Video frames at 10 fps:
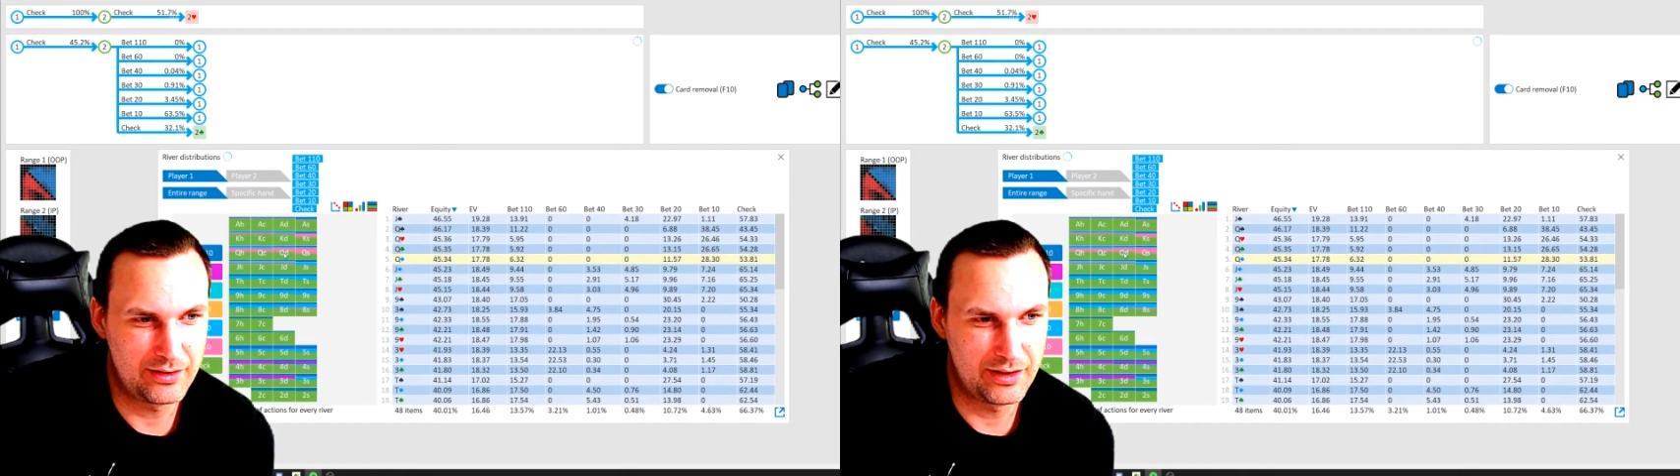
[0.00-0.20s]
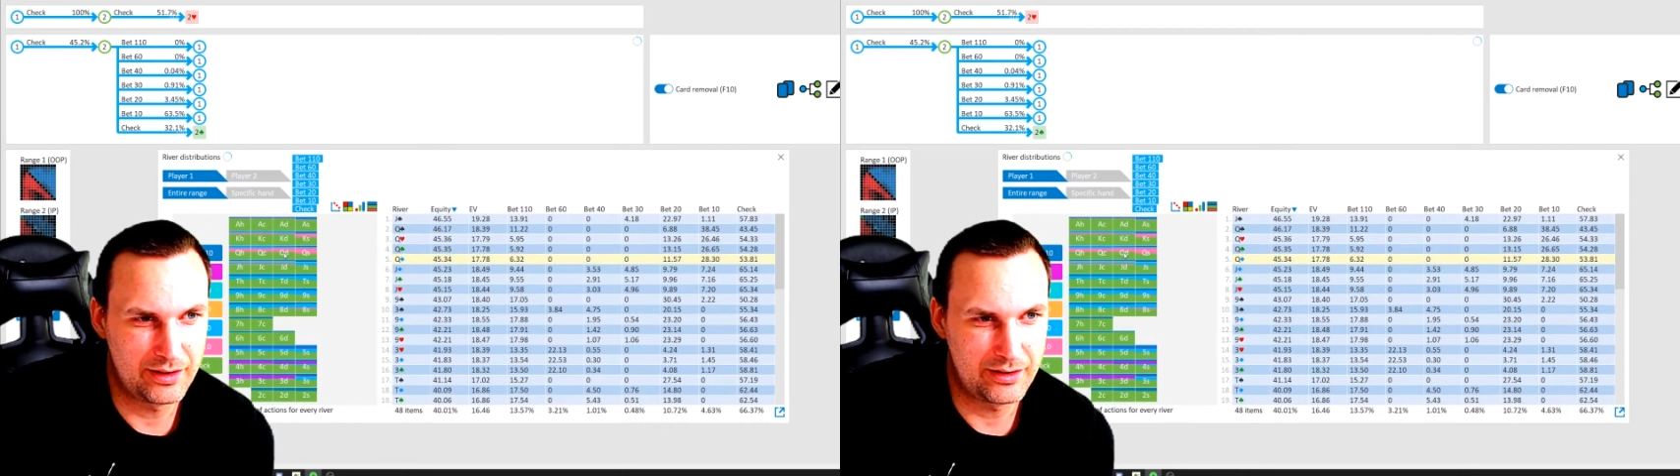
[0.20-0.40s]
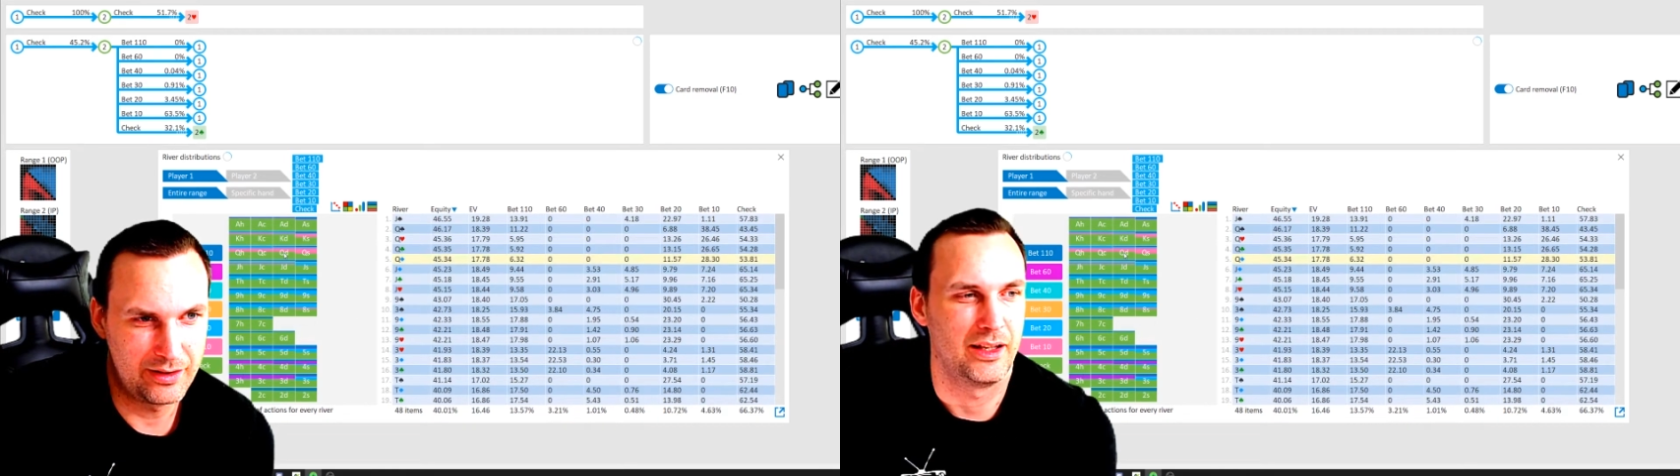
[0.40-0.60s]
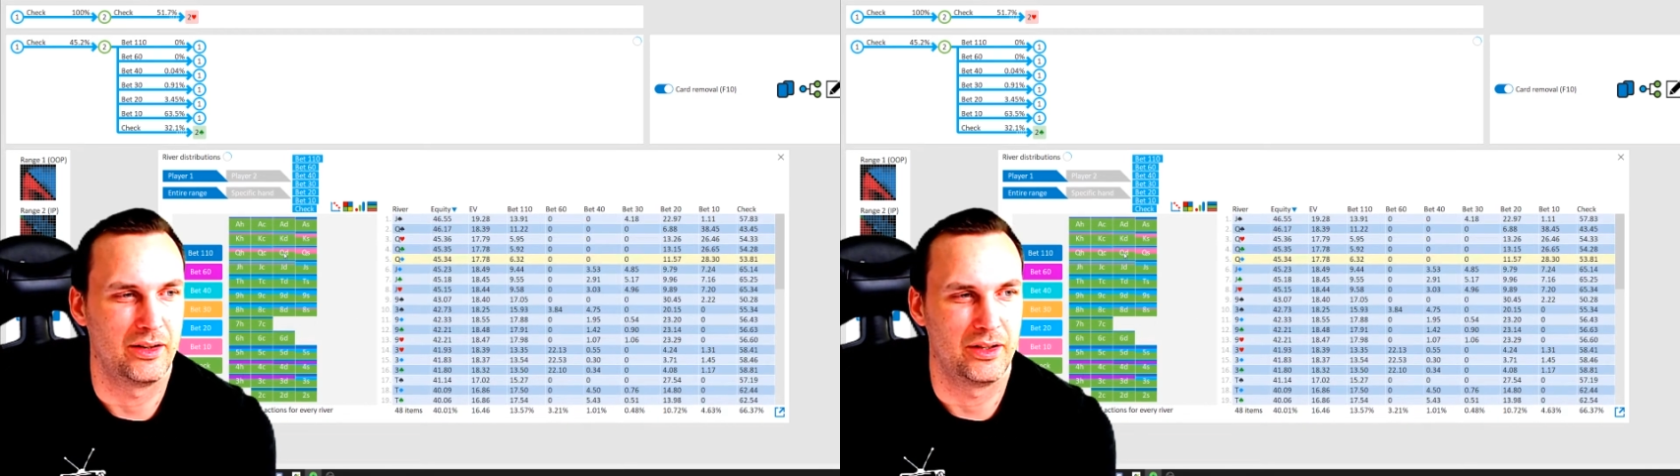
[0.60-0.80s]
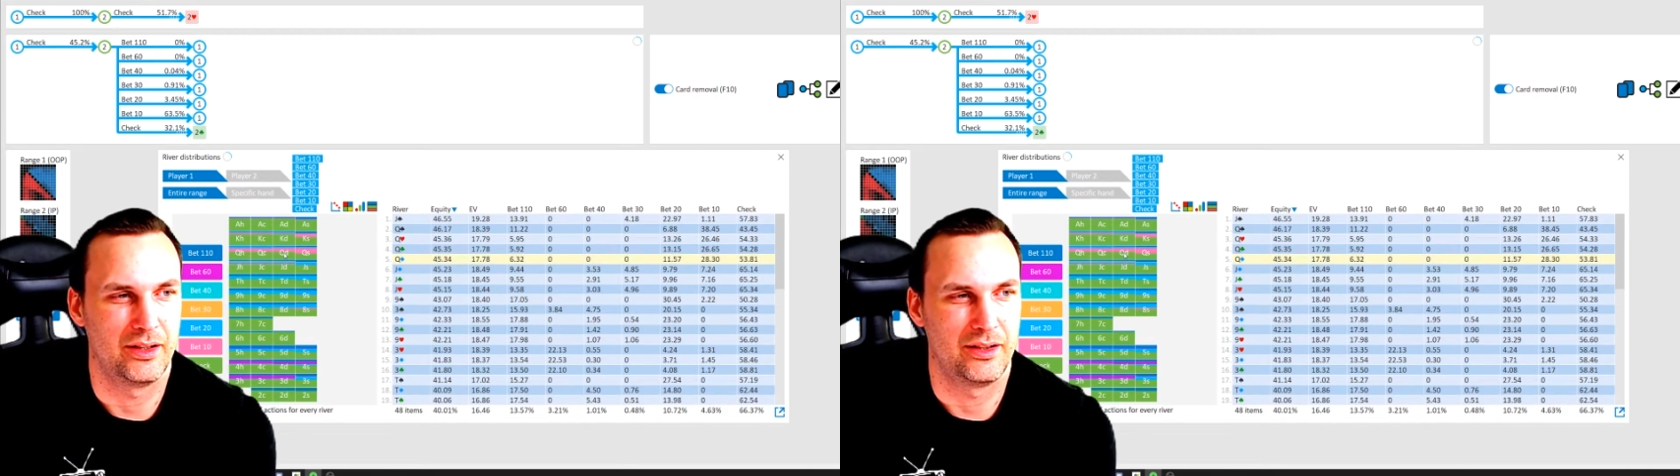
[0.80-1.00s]
like
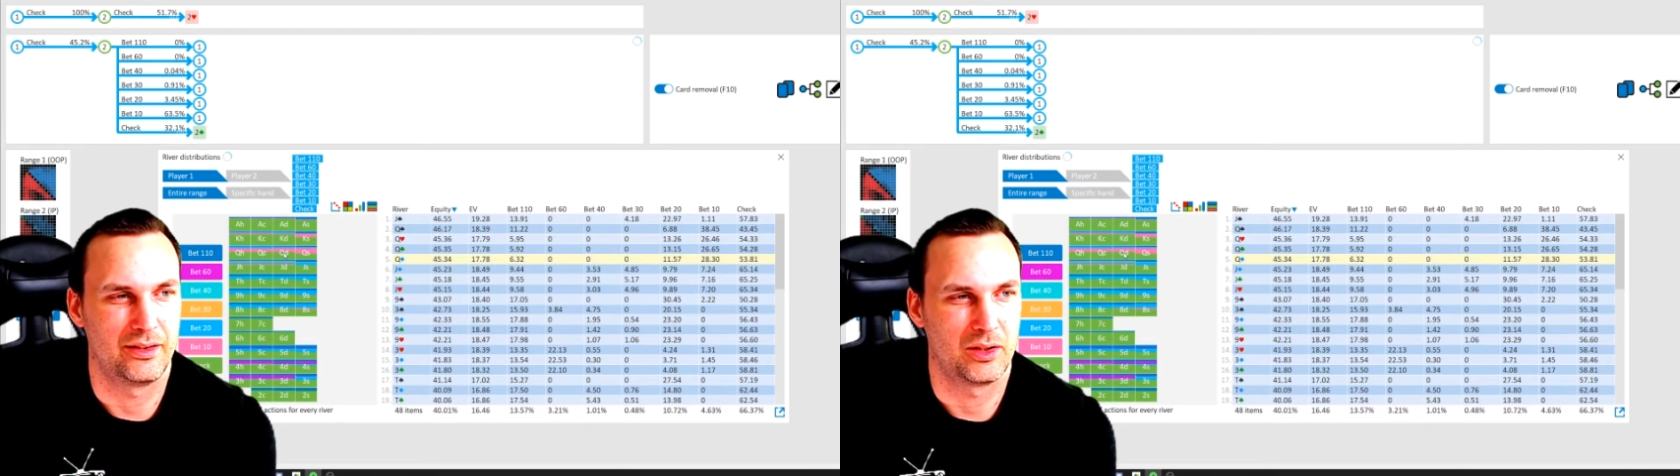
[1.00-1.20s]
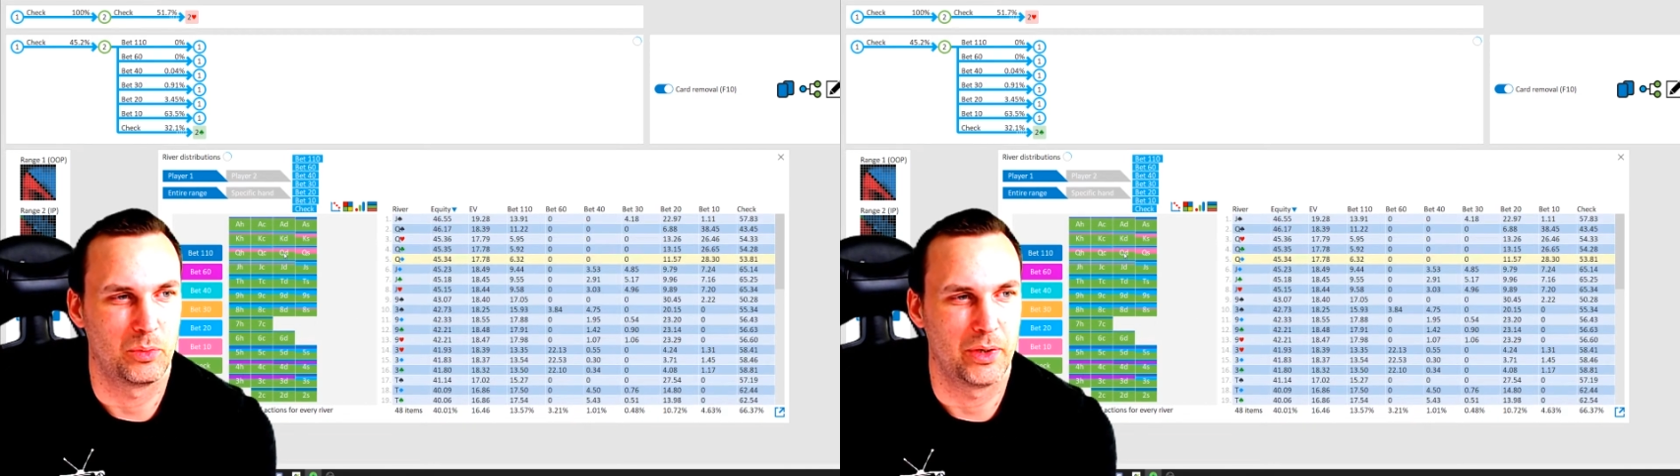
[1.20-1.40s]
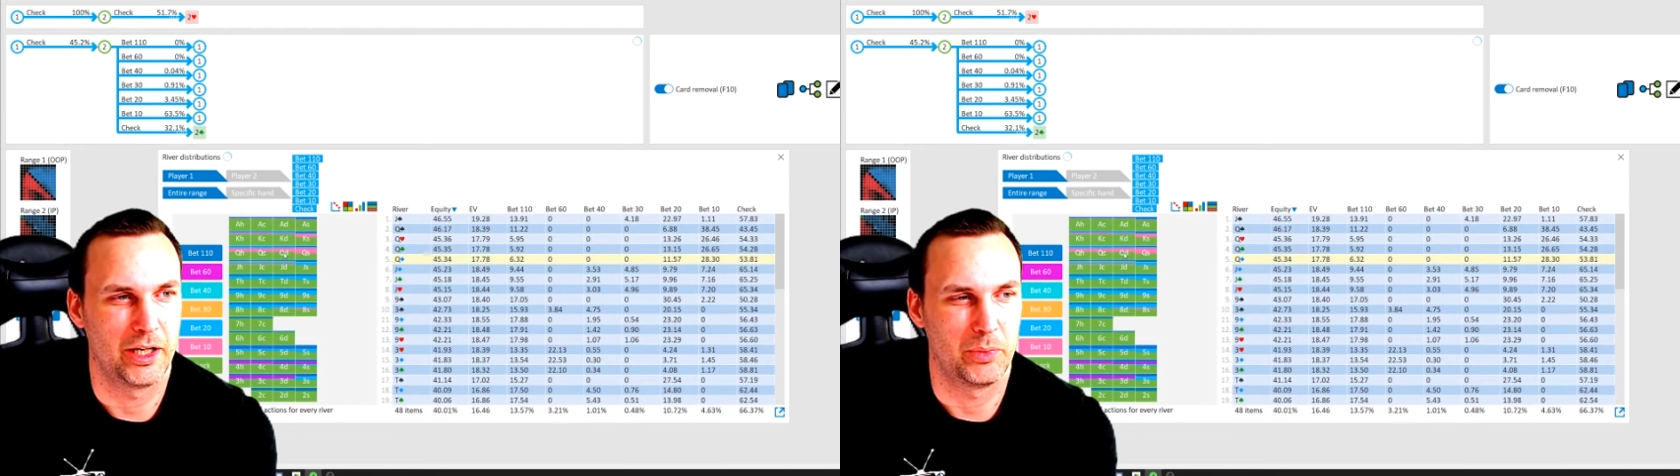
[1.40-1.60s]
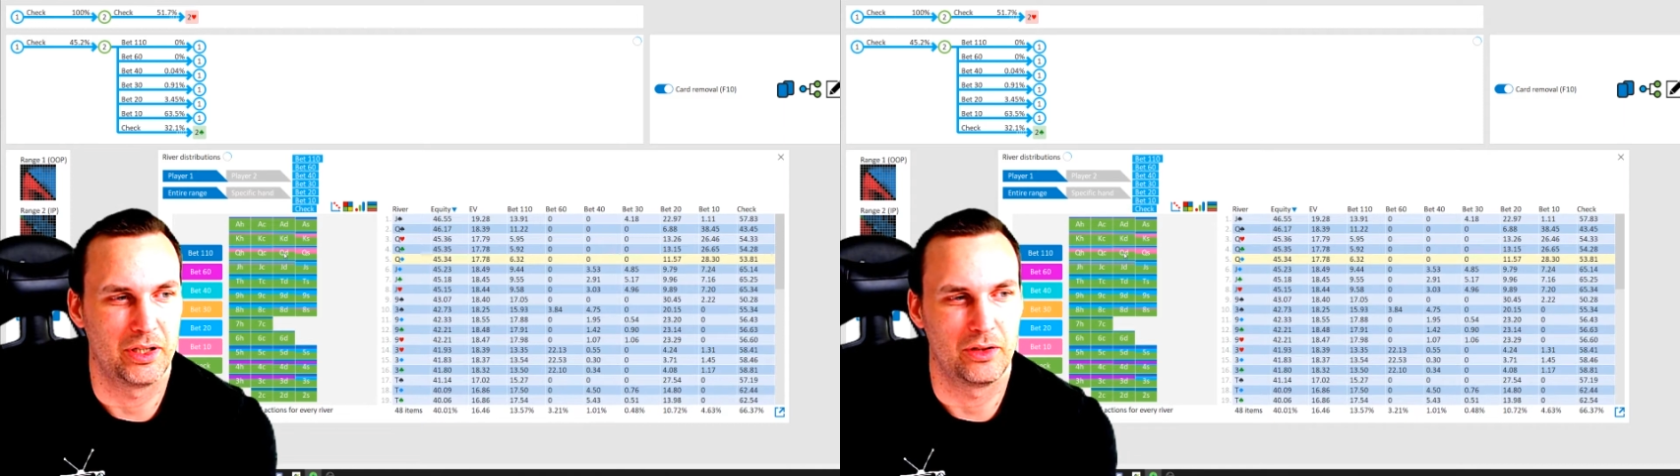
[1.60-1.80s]
there is quite a bit